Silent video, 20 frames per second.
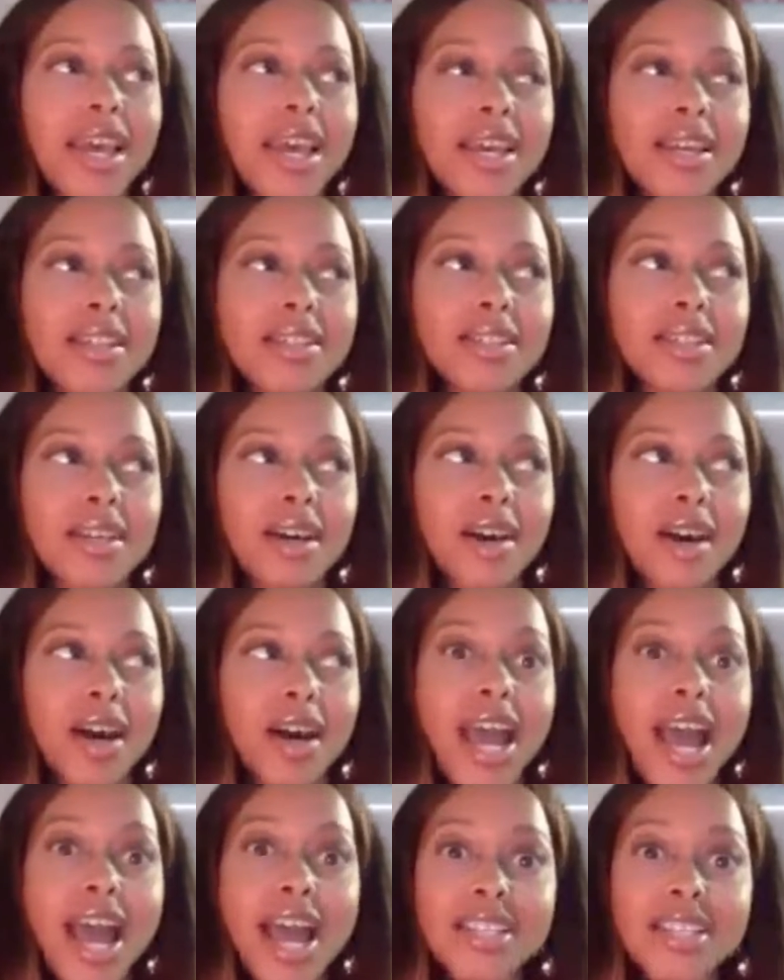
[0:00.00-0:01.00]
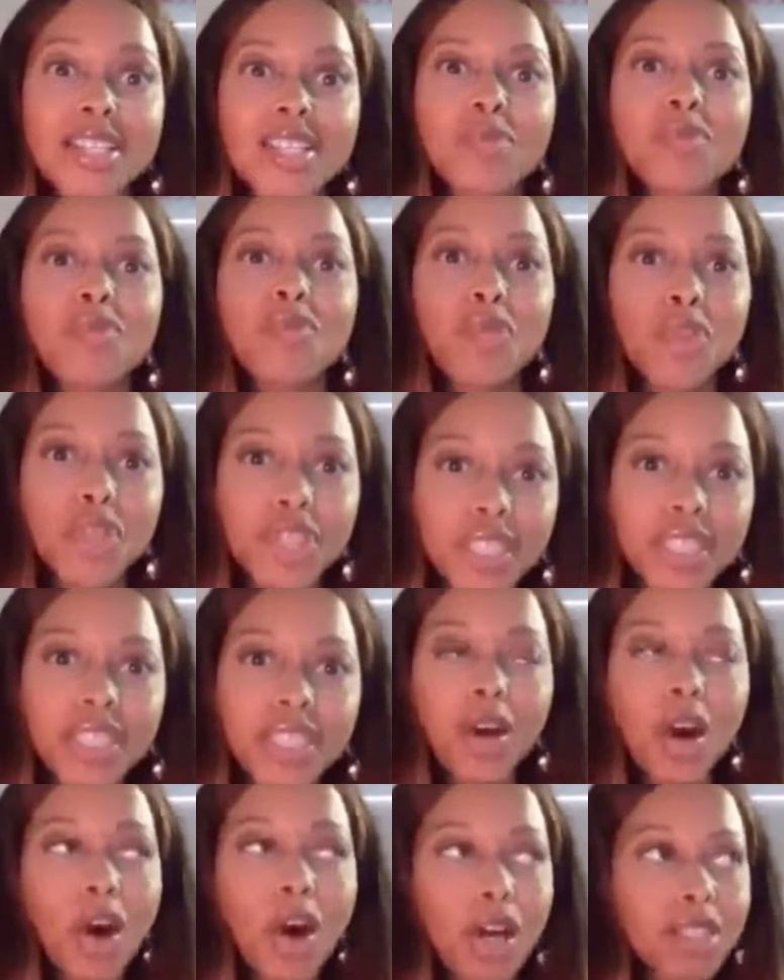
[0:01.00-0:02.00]
And I had some
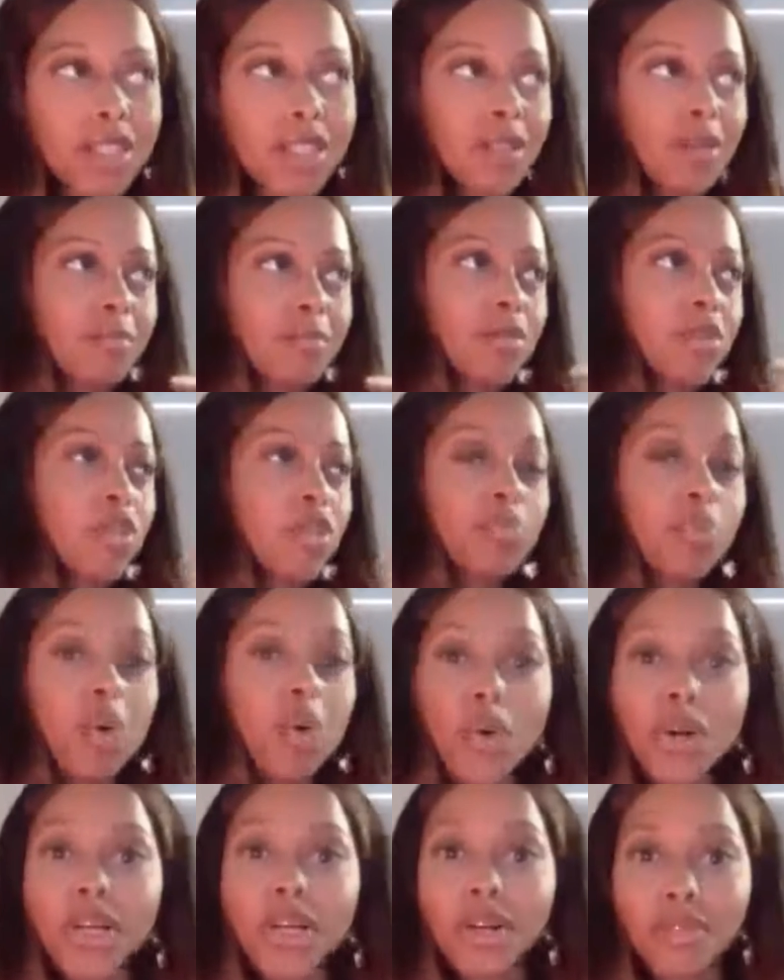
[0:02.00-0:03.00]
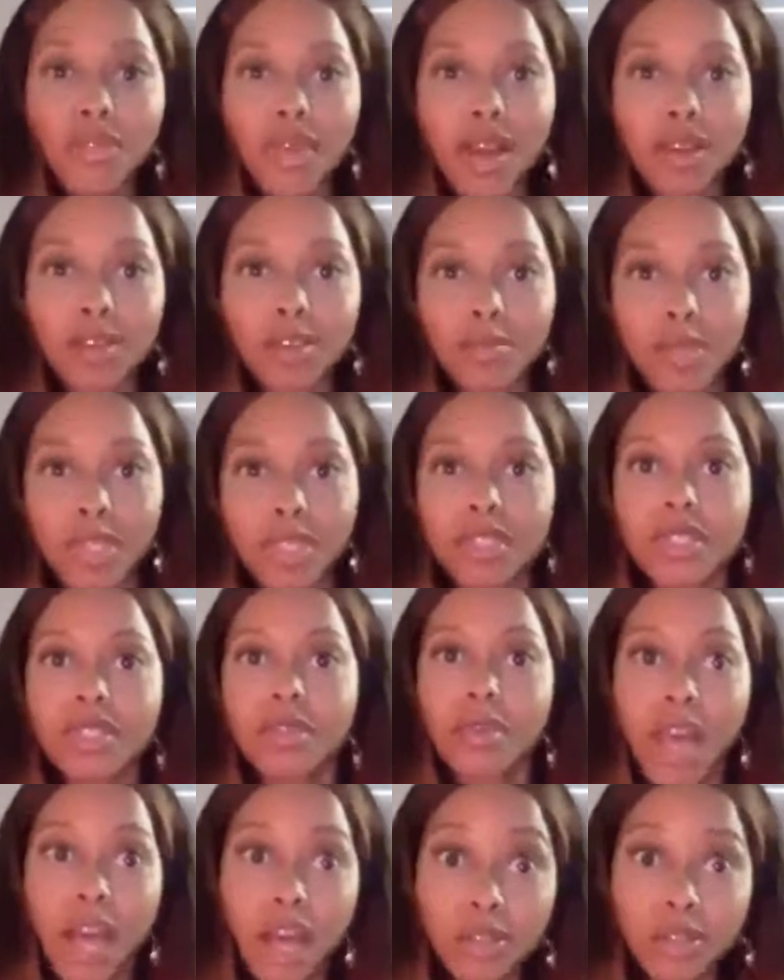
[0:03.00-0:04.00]
really awesome support around me,
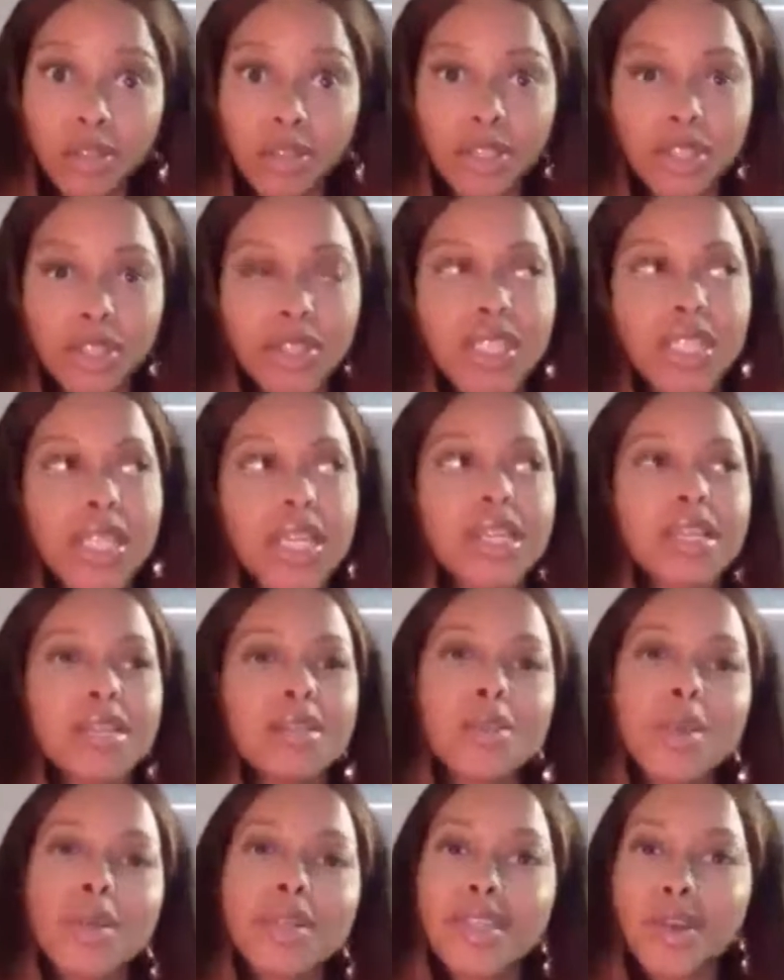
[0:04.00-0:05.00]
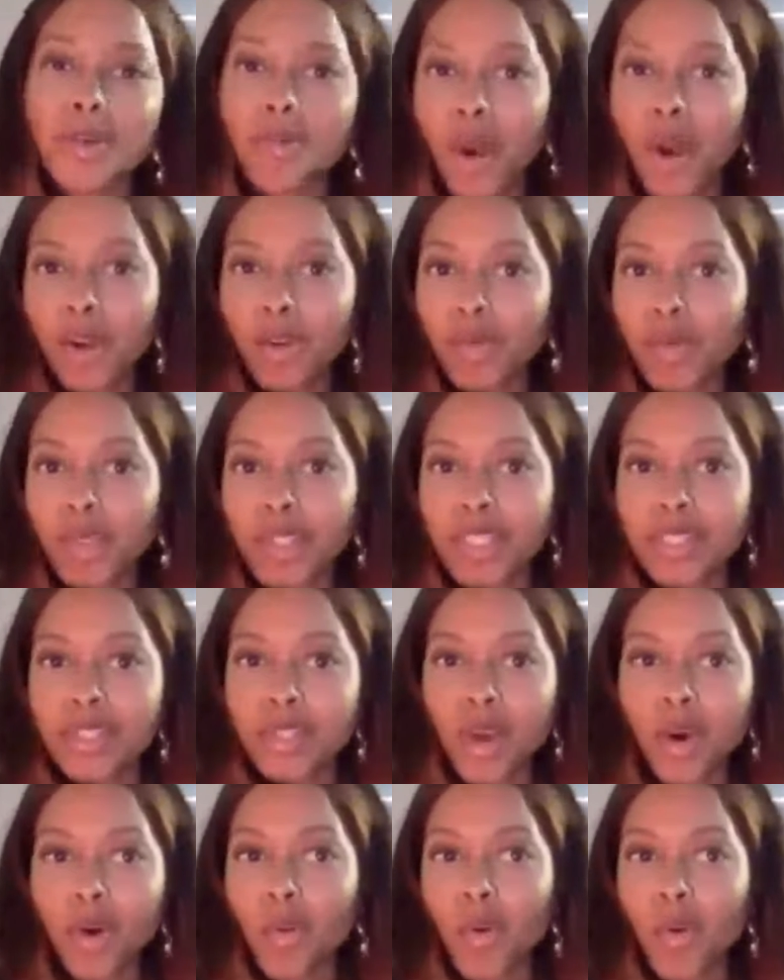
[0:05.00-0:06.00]
some elders. So I said, why don't we
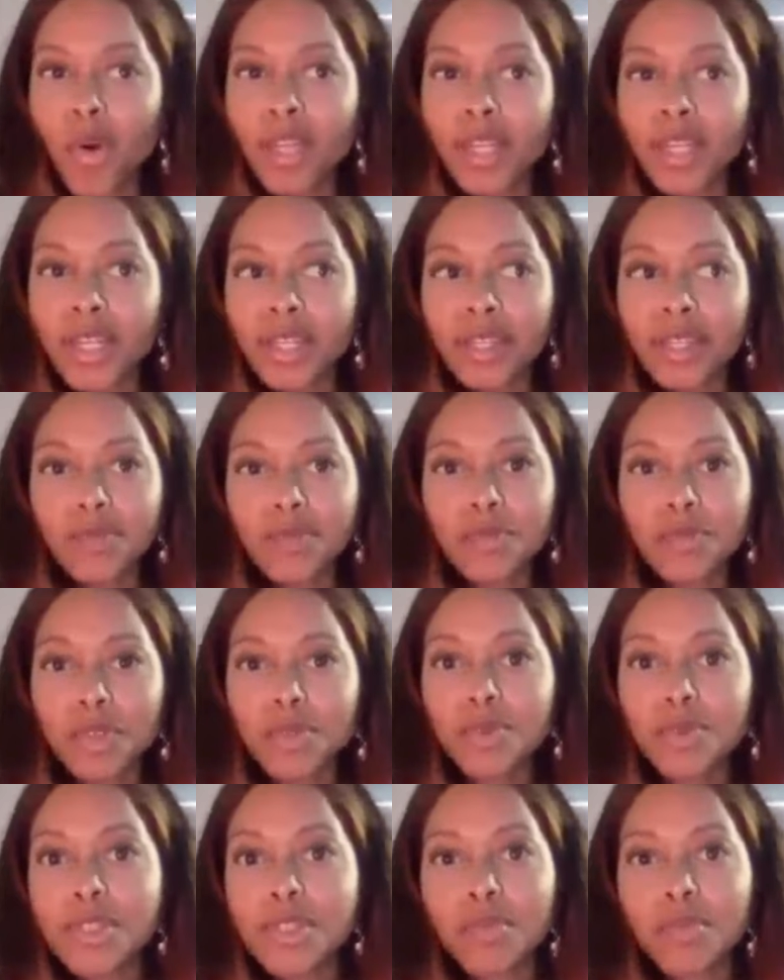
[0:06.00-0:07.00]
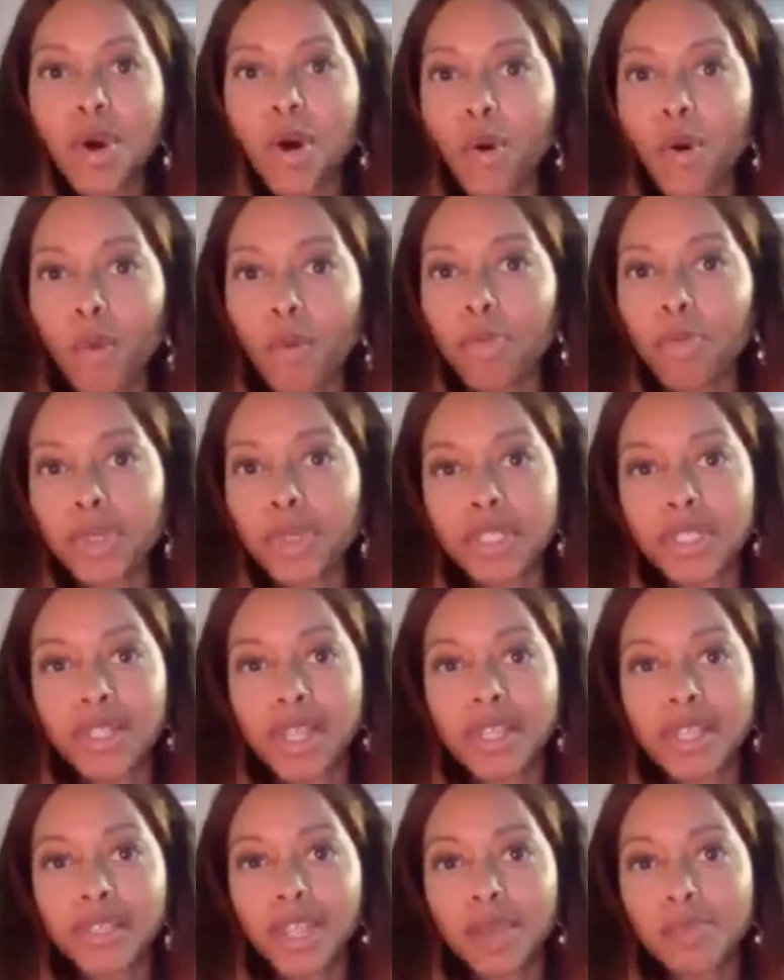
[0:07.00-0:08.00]
just go on and infuse some hope
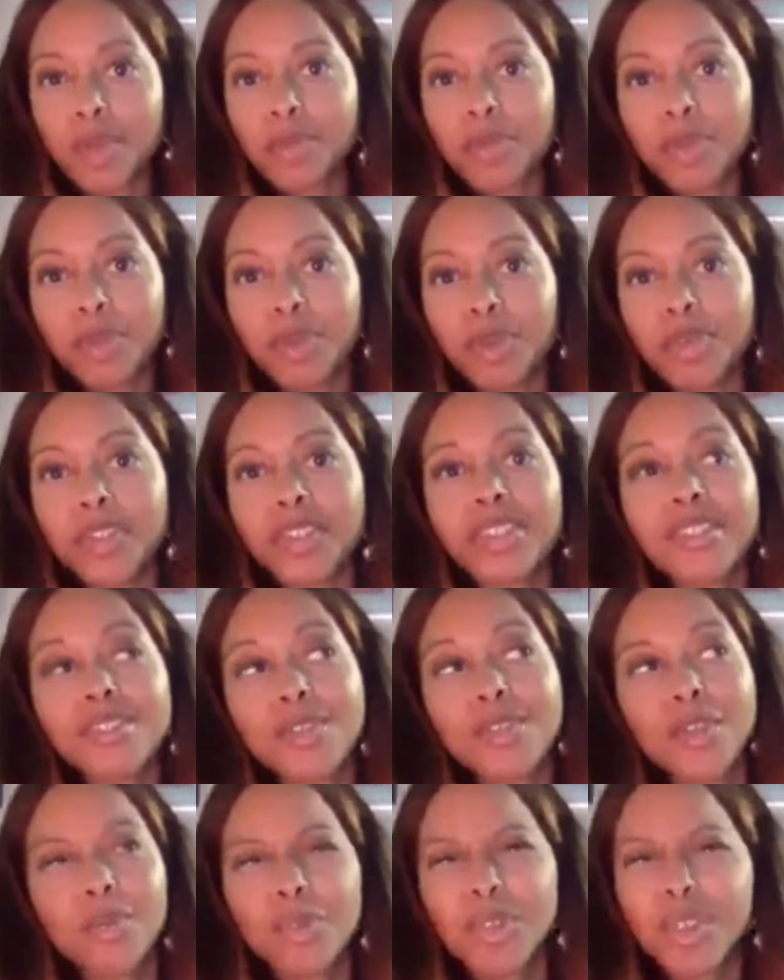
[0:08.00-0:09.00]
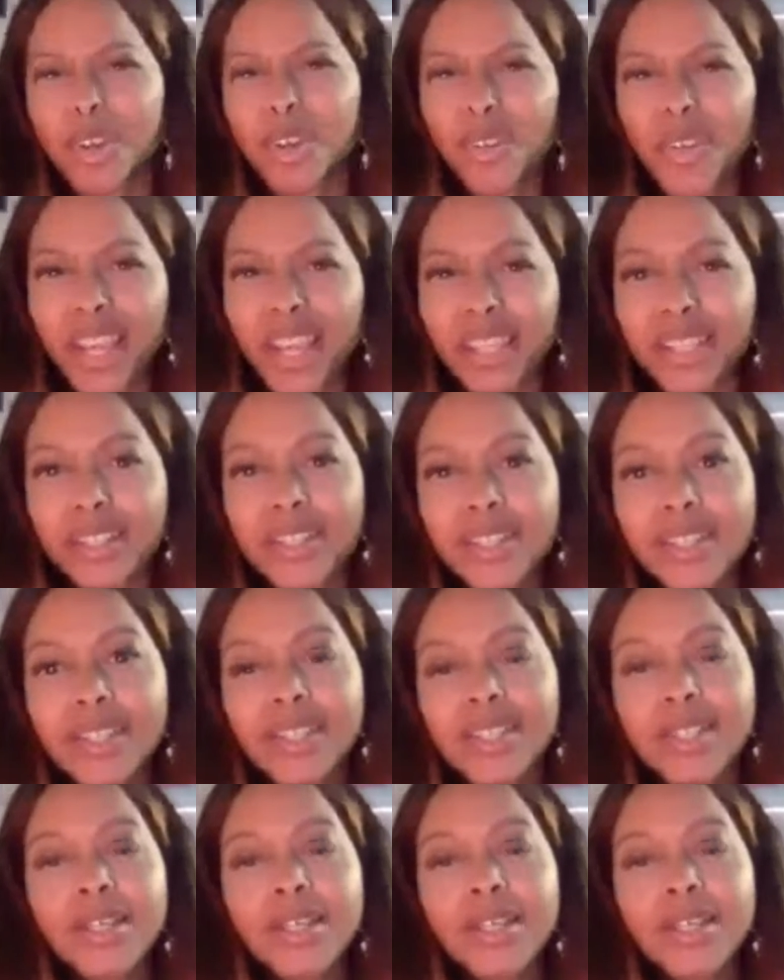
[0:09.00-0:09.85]
and let people know everything's going to be all right.